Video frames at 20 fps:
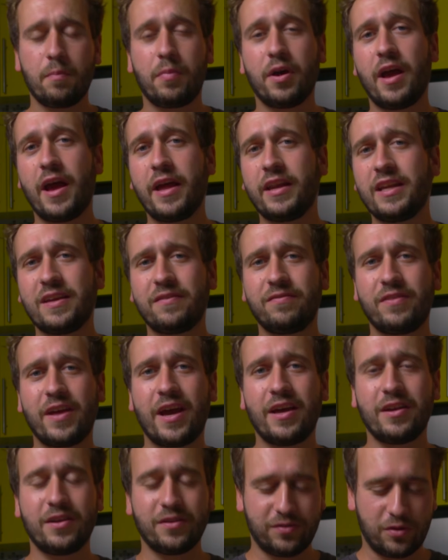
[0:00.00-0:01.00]
but any of
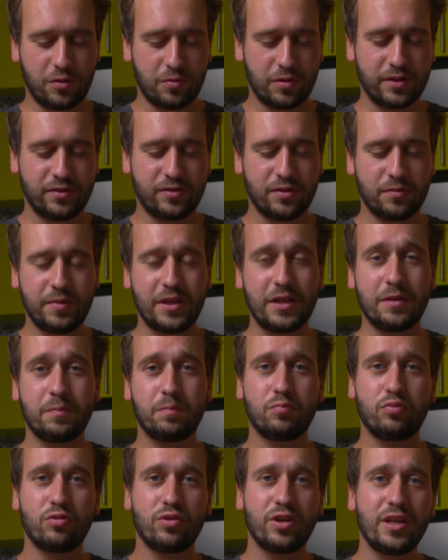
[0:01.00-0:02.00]
that is going to be
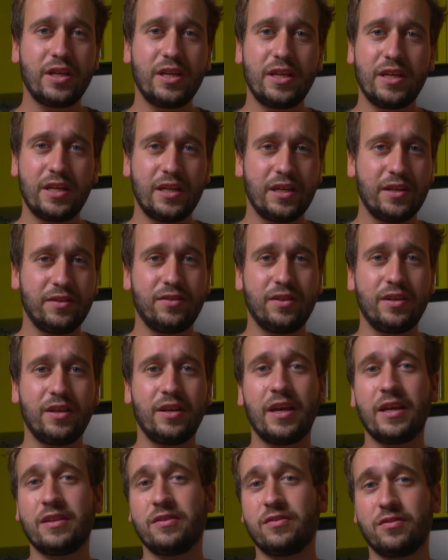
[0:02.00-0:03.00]
pretty
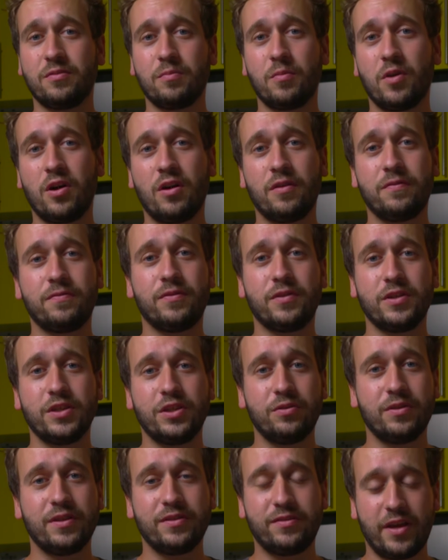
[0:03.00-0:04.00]
easy and small for
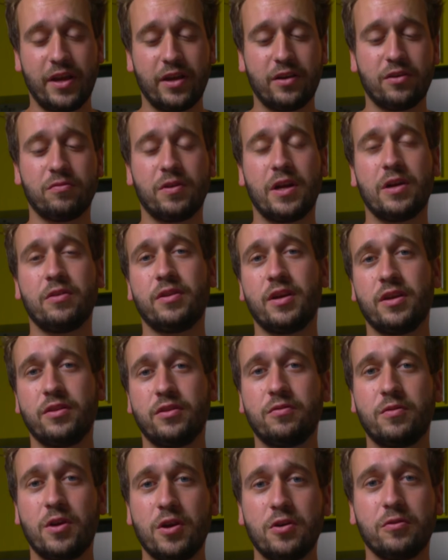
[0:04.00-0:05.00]
you to take around on
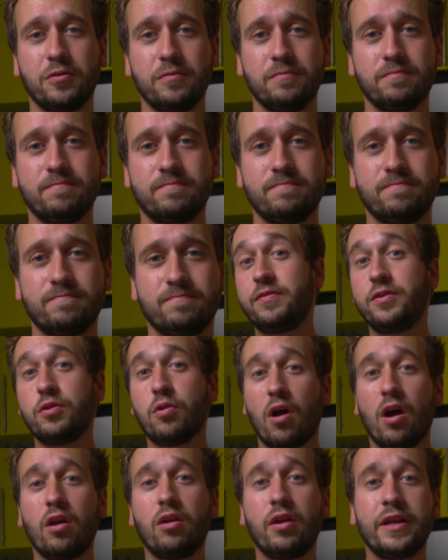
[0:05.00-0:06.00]
the road. And if you
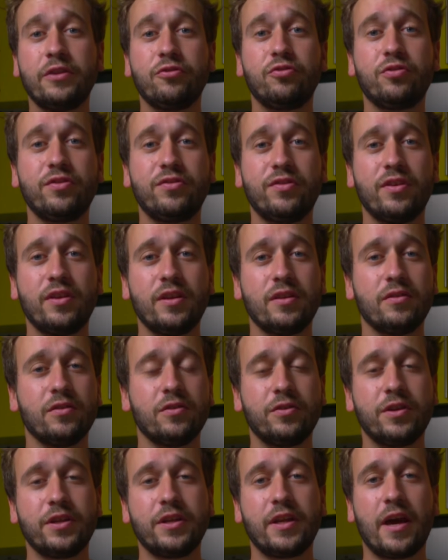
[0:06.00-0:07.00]
are interested in
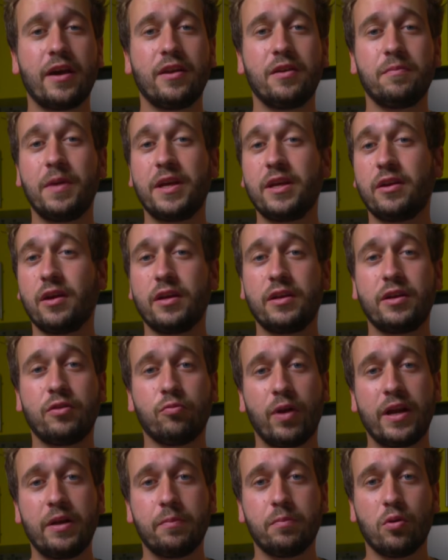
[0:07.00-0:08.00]
learning how to make a
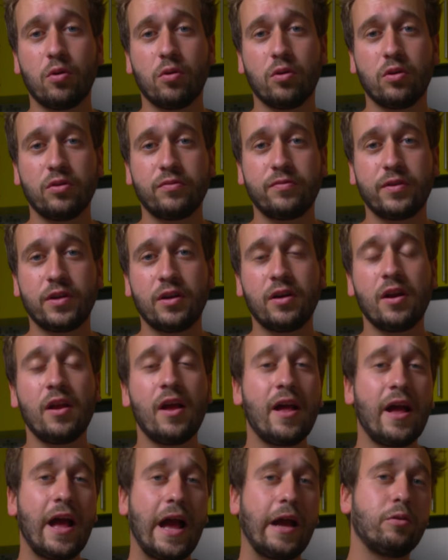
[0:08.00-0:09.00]
great pour over,
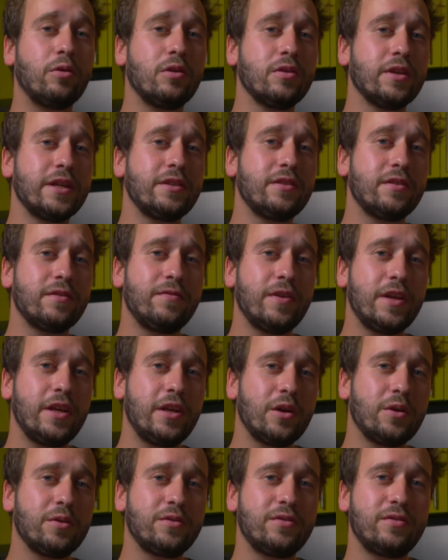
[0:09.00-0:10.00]
I will link the
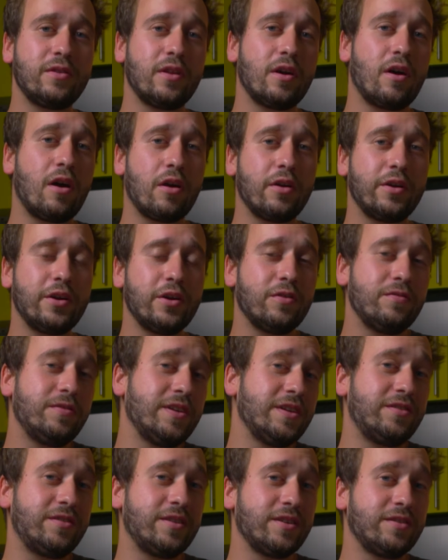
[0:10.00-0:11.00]
video to the Hario
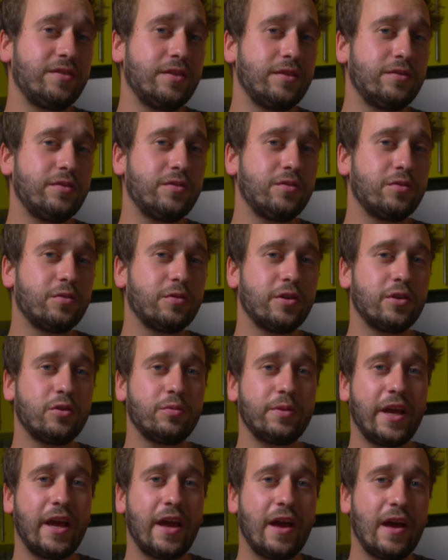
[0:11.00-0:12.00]
V60 tutorial
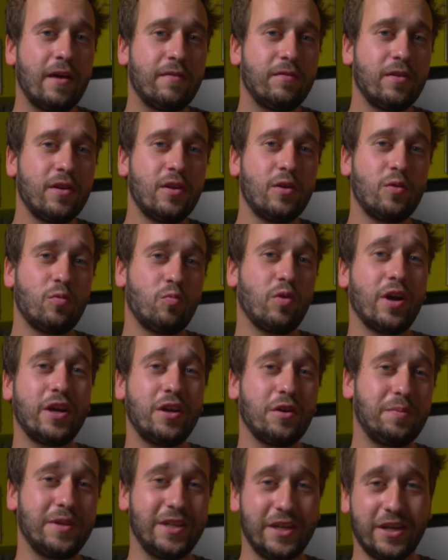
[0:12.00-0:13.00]
we have right
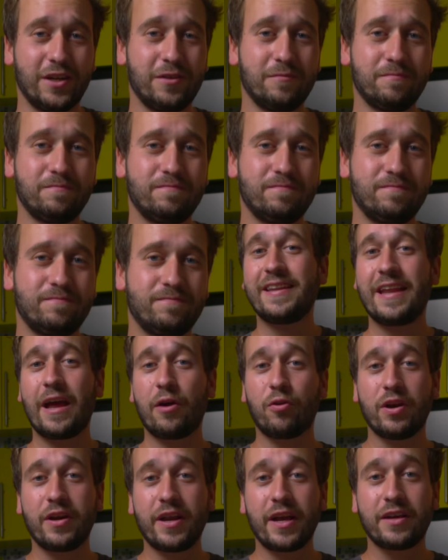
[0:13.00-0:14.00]
up here. Now
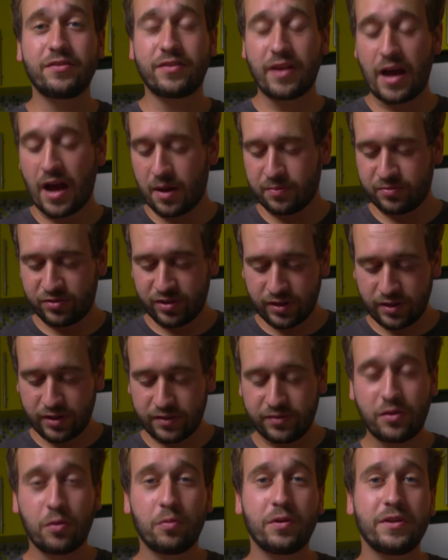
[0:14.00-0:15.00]
our next option
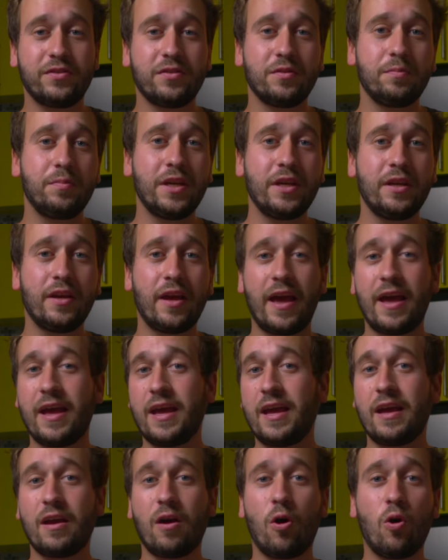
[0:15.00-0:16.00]
is going to be
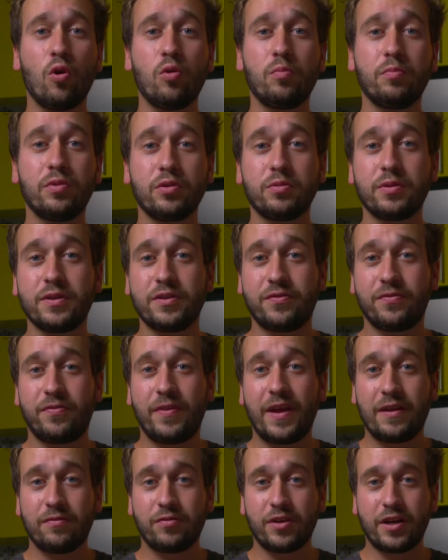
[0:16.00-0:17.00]
a homebrewer's
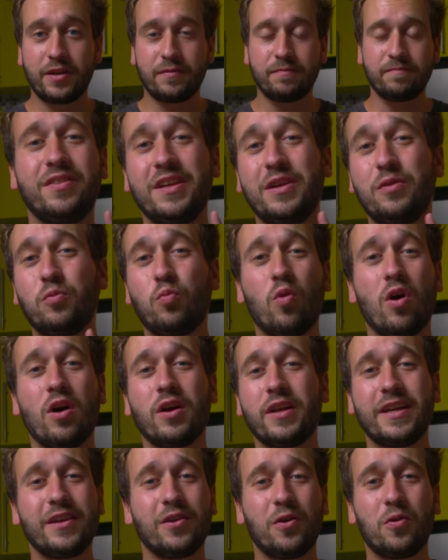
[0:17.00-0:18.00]
favorite, the
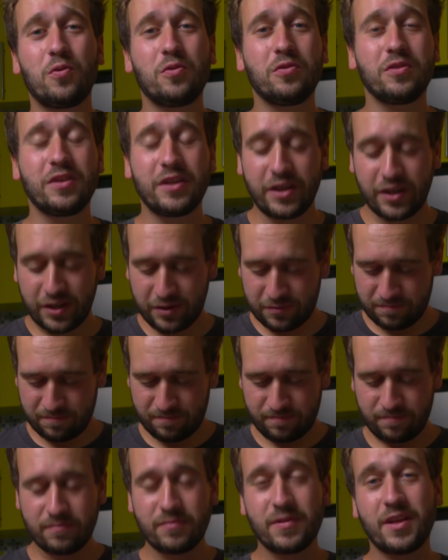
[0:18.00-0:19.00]
one and only,
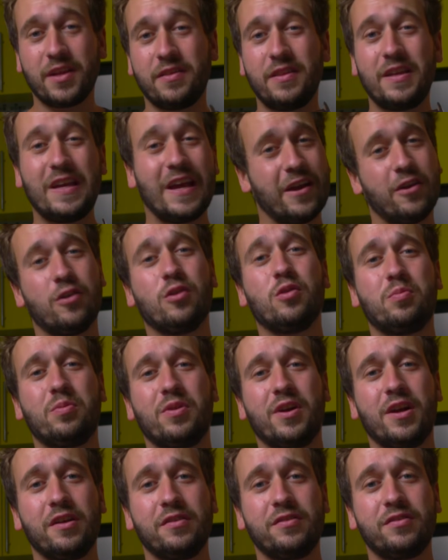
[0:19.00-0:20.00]
the
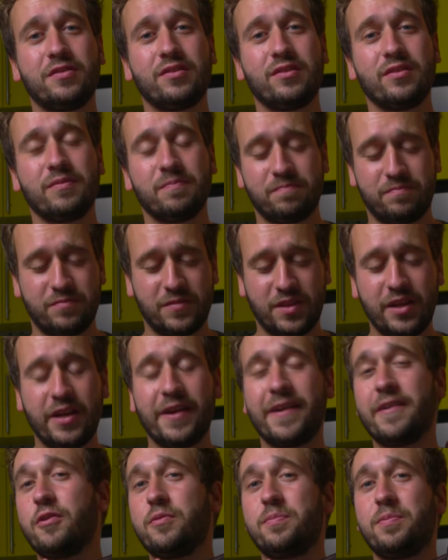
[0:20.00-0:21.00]
Aeropress. The
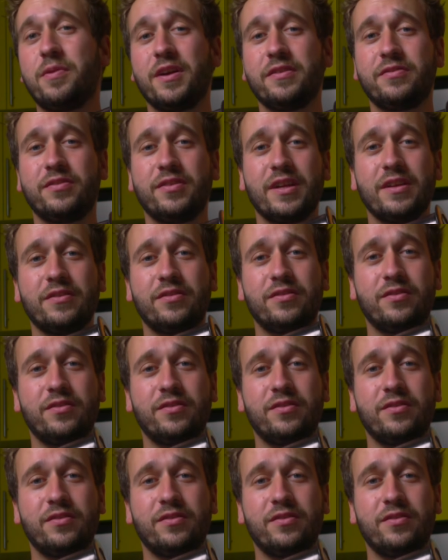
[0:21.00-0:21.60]
Aeropress is